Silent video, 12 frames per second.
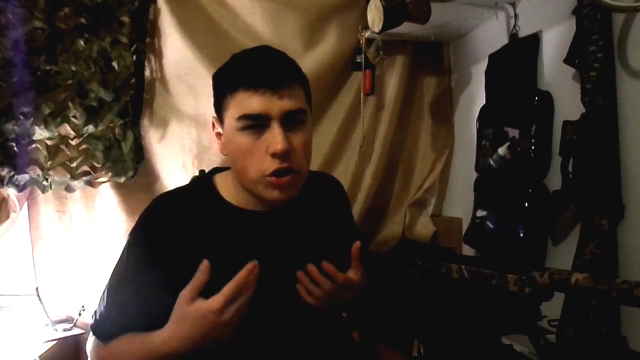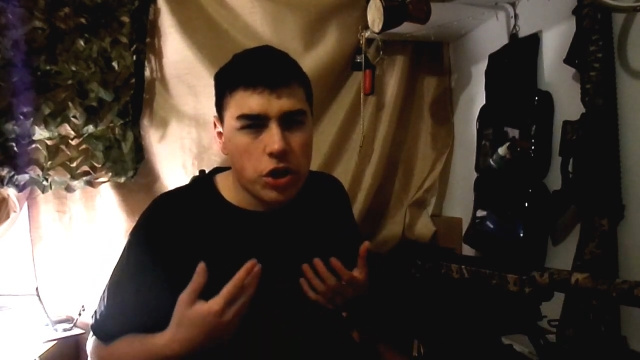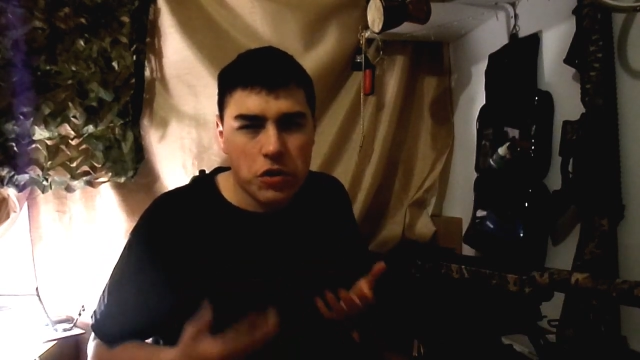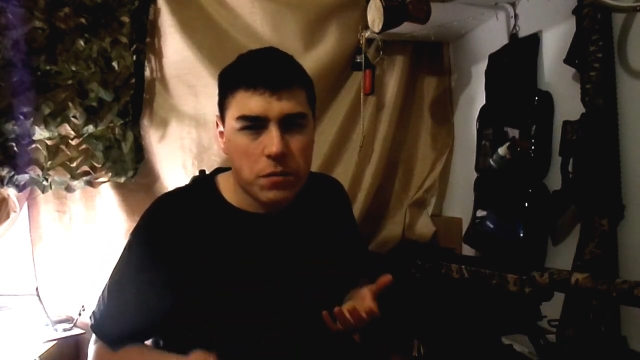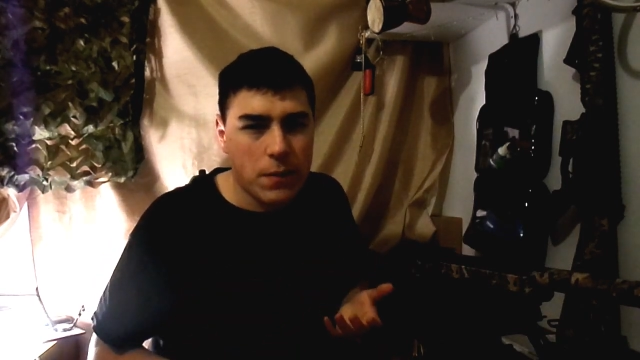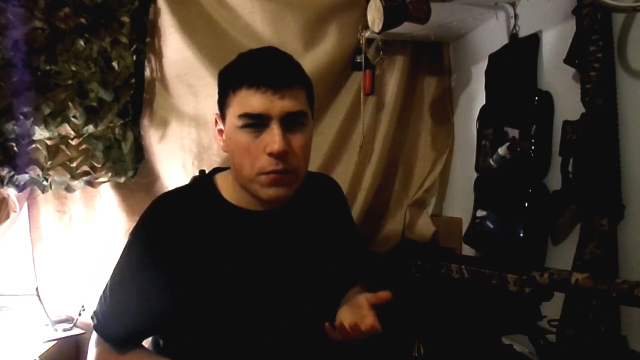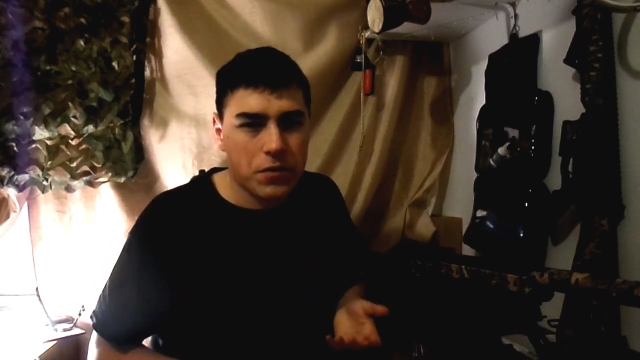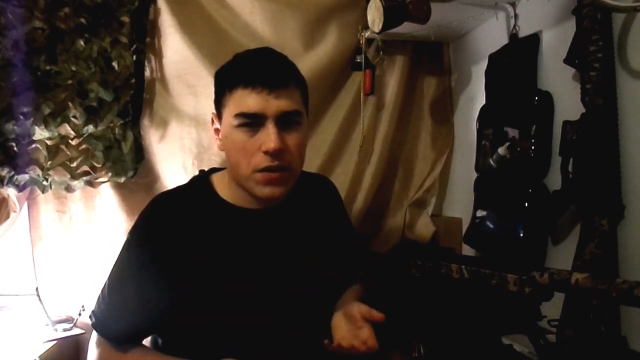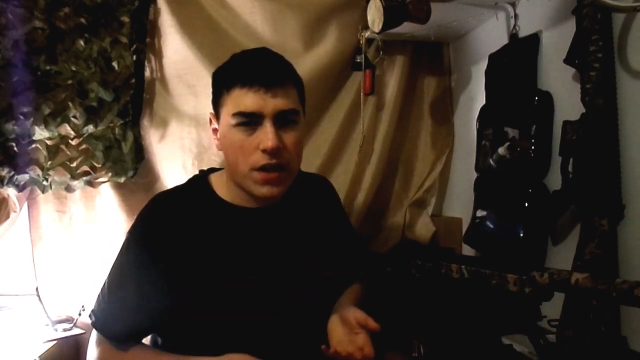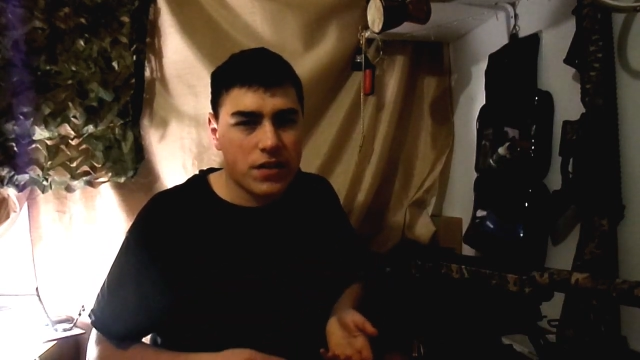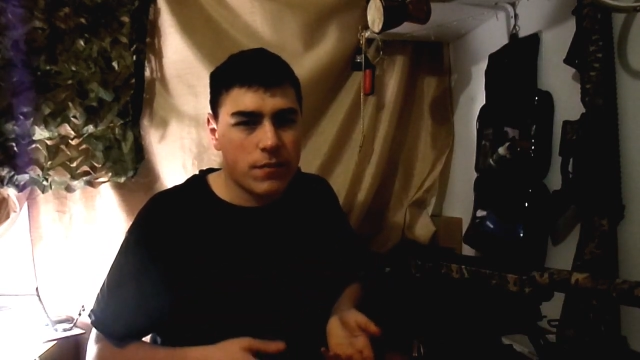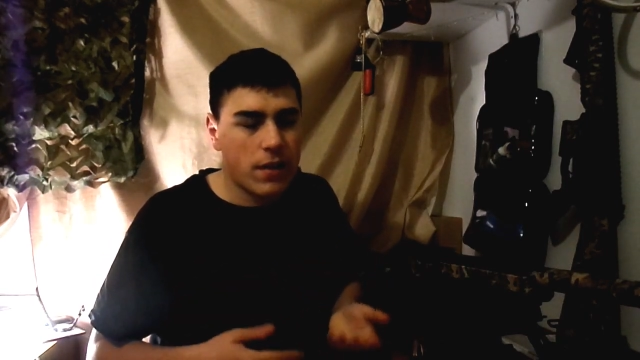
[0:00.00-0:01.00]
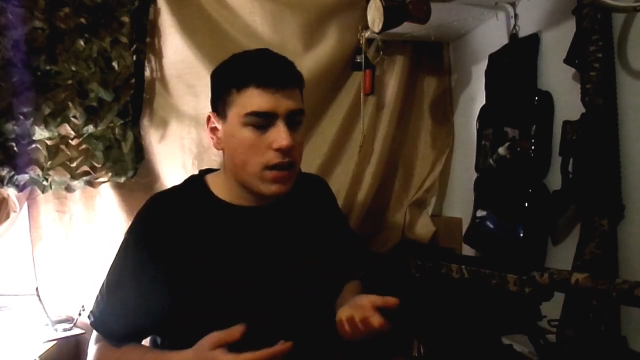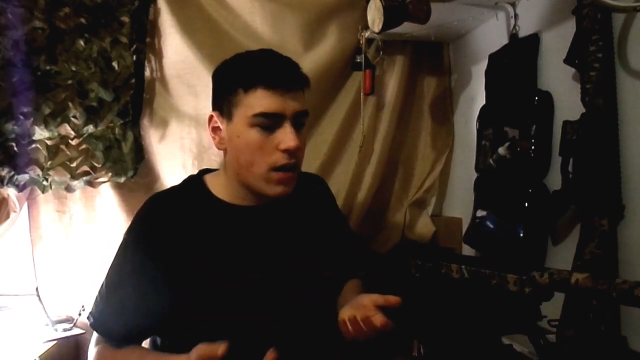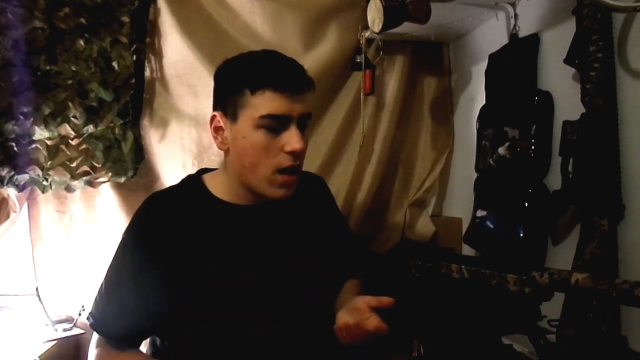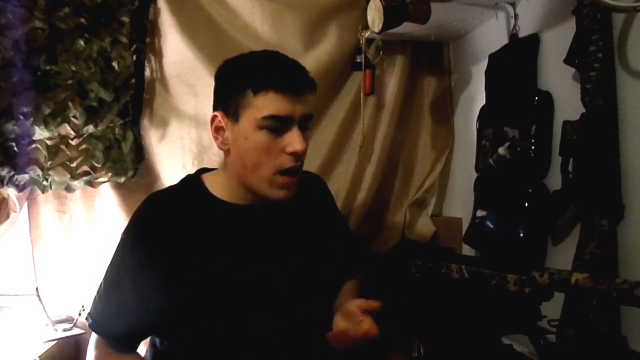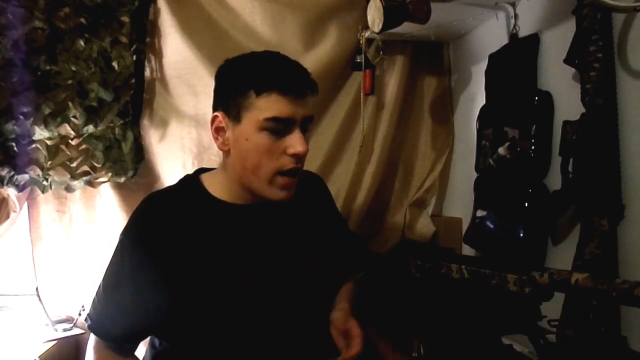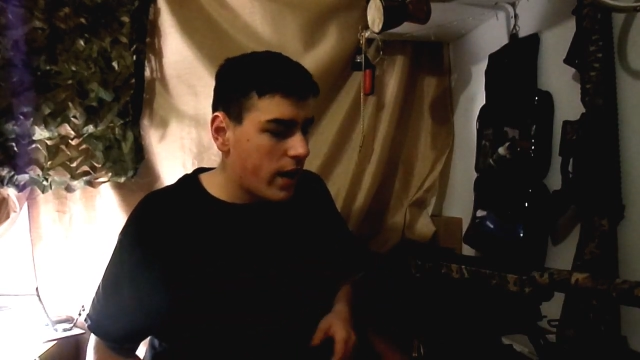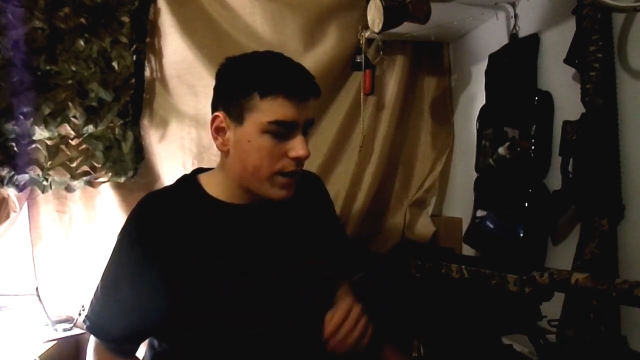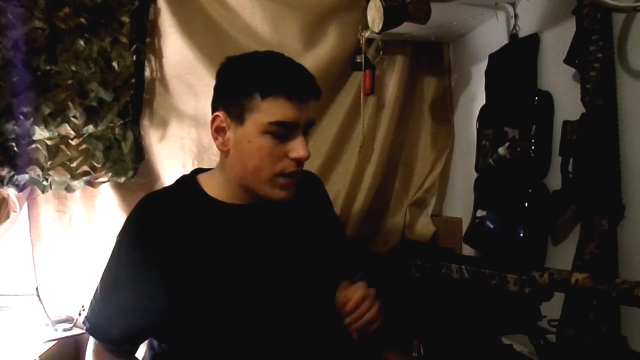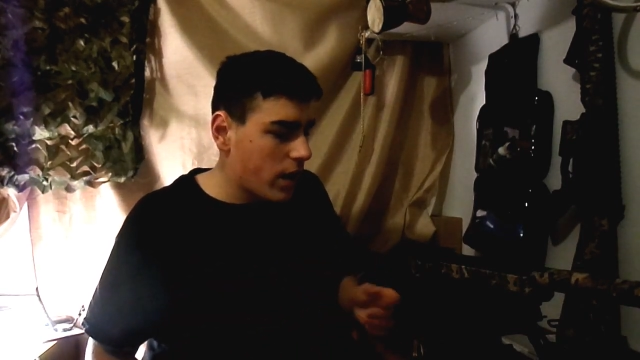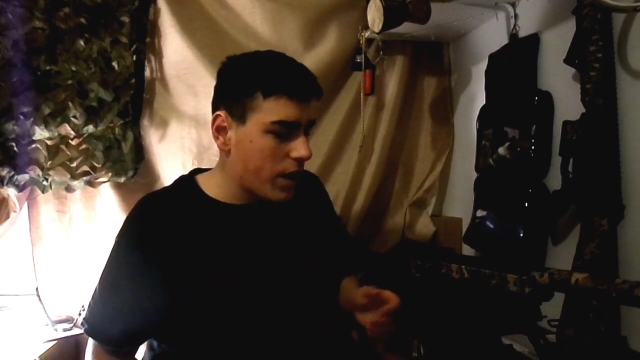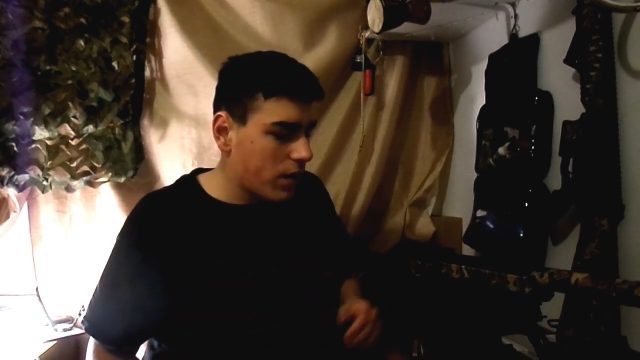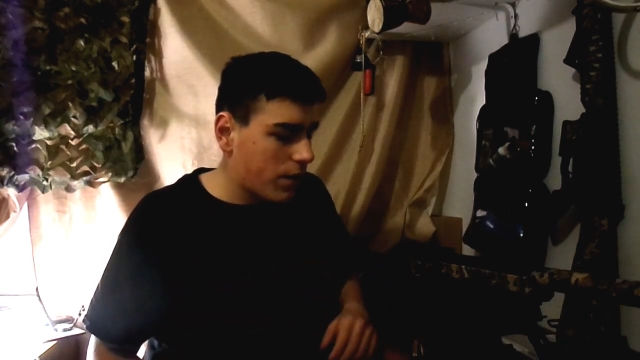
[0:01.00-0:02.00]
use people's guns. I mean, it's
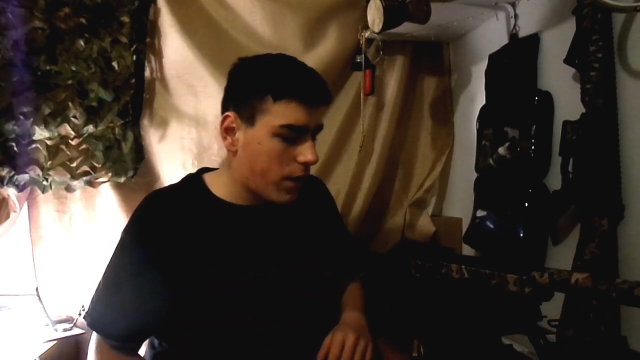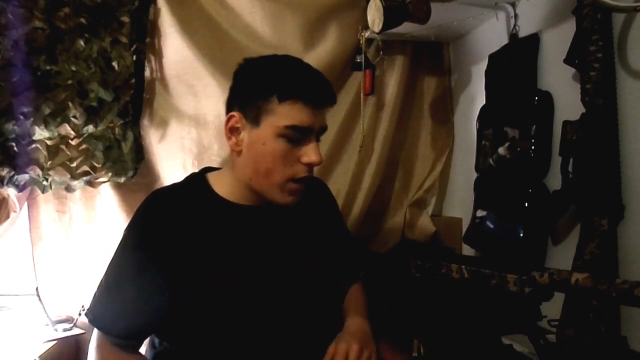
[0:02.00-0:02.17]
kind of